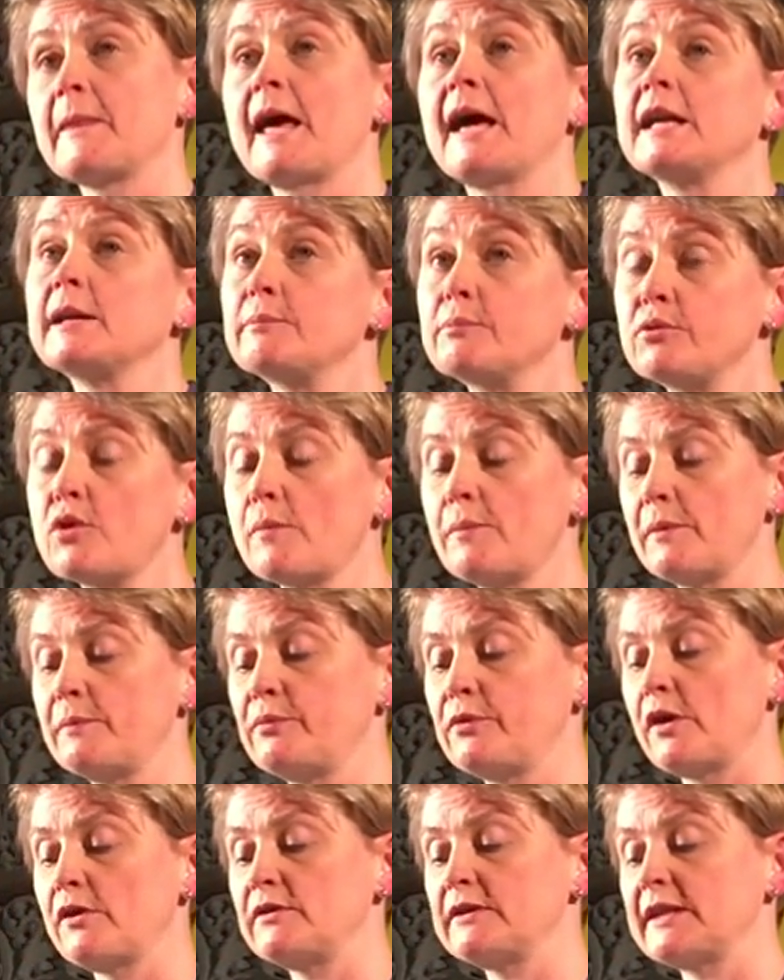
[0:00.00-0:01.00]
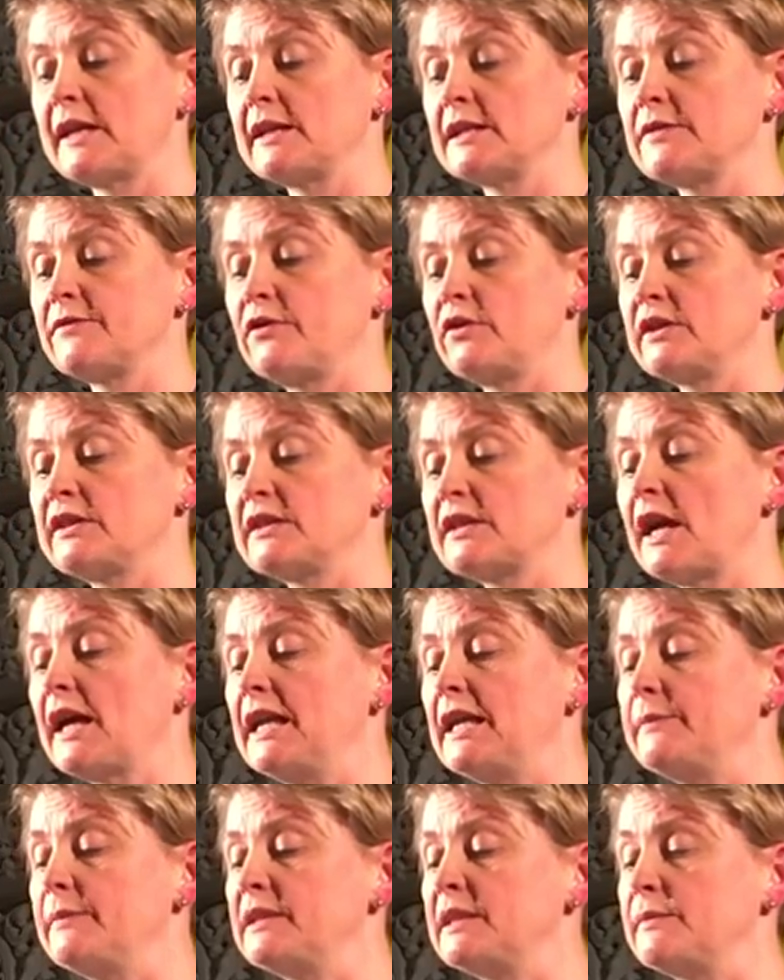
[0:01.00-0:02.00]
and a proper process for
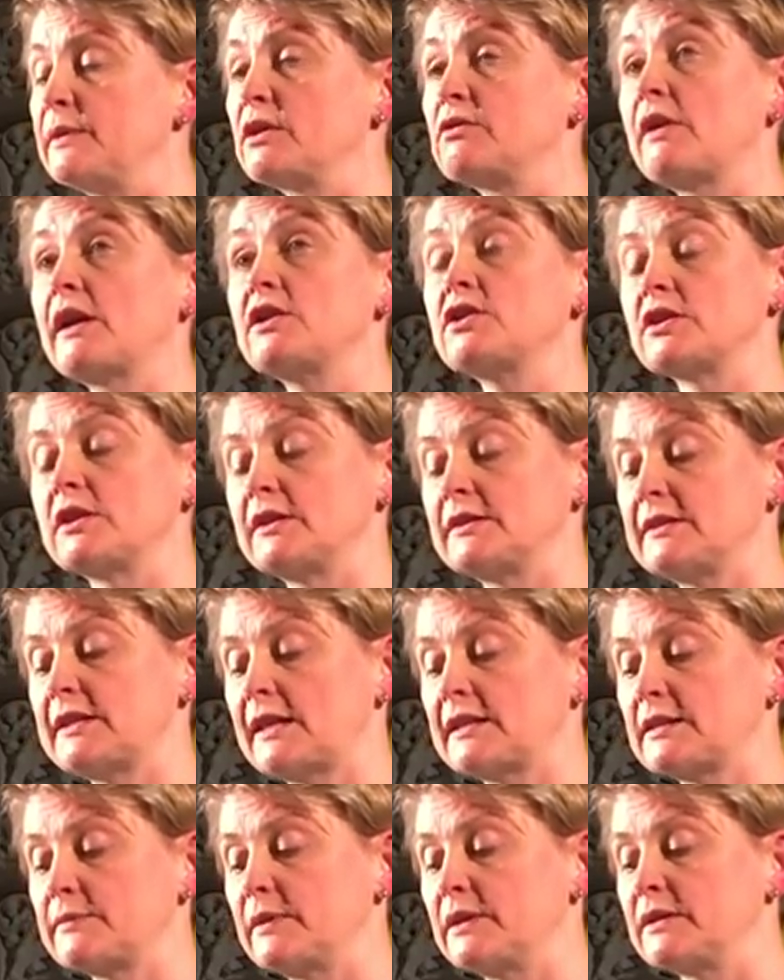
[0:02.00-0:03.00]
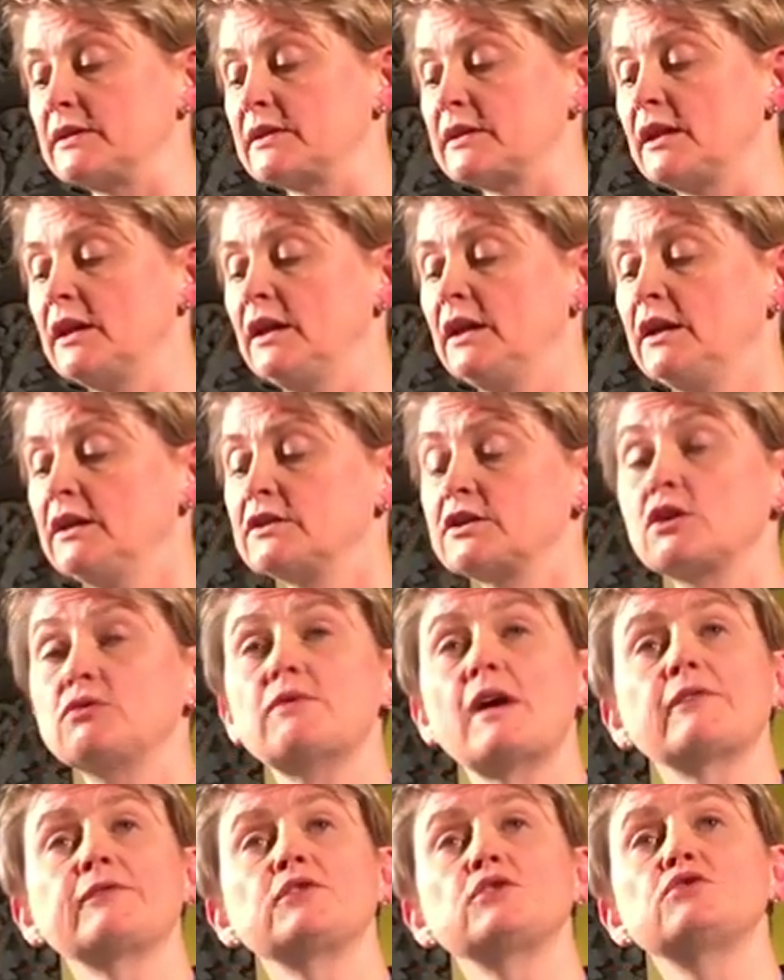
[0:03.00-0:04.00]
asylum and immigration assessments so
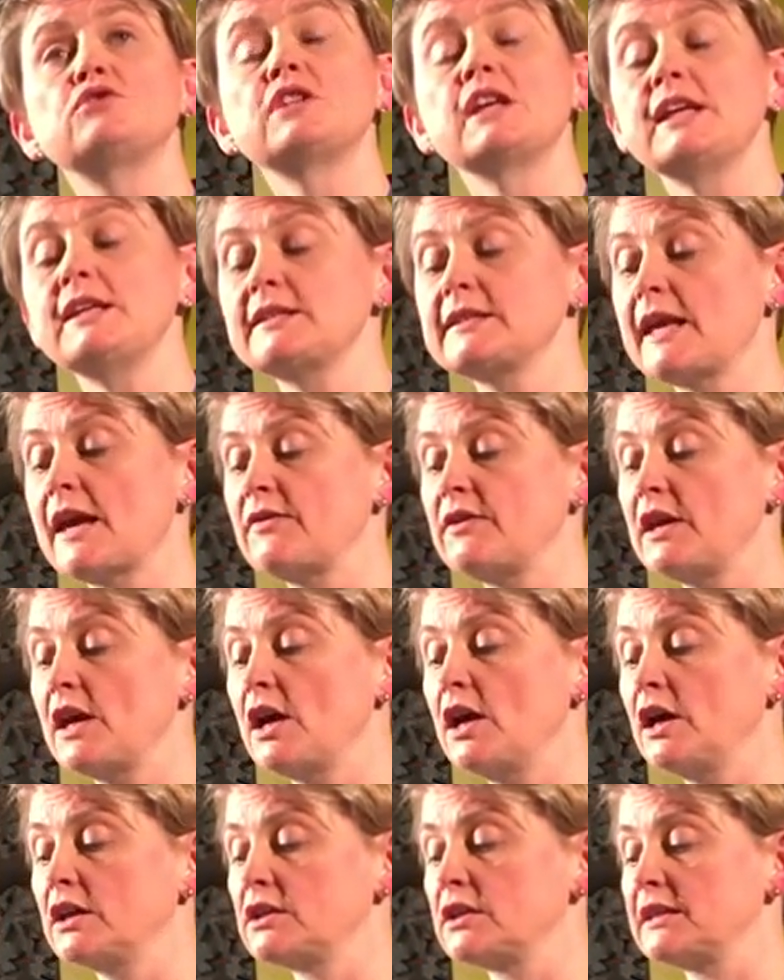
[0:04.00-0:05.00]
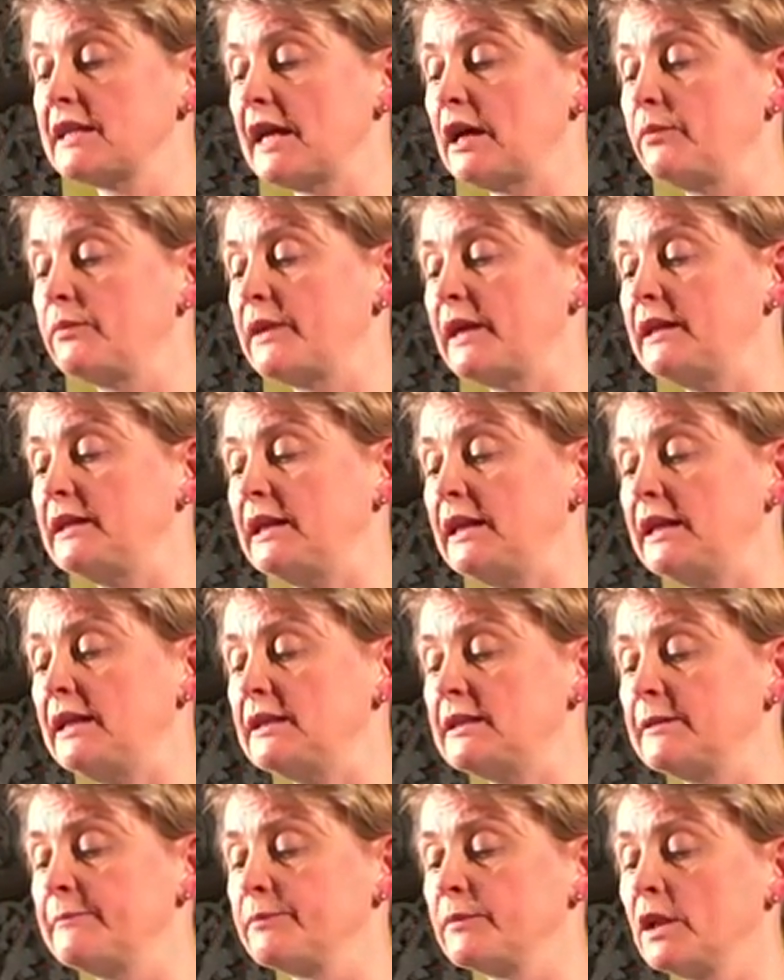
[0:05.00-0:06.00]
refugees get the urgent help they
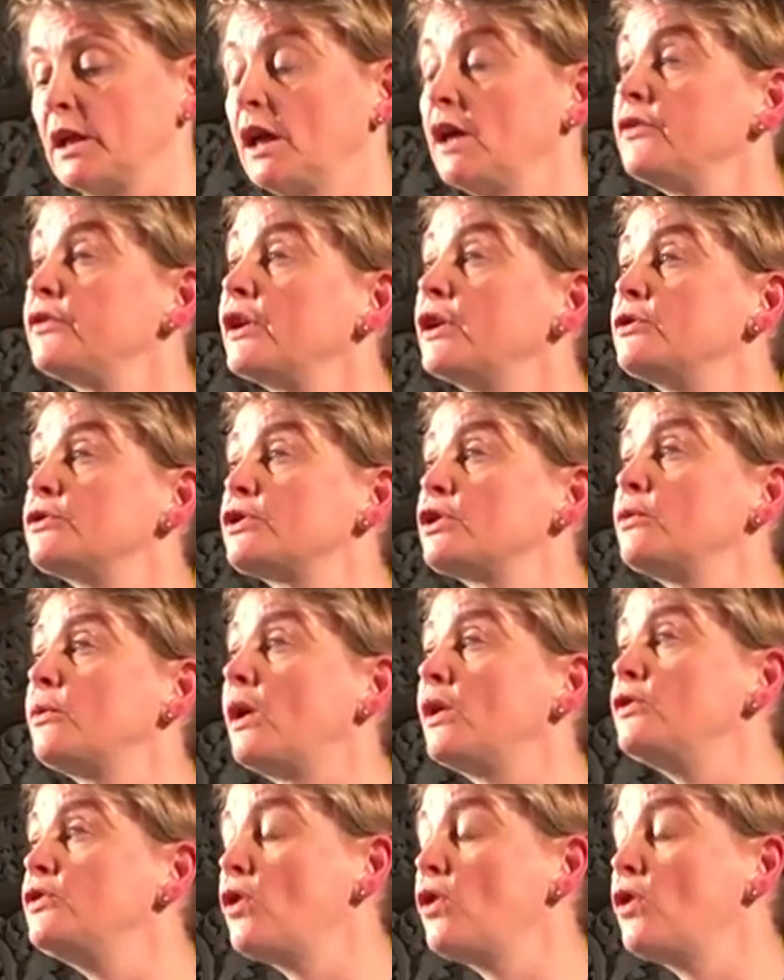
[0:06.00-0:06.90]
need and those who are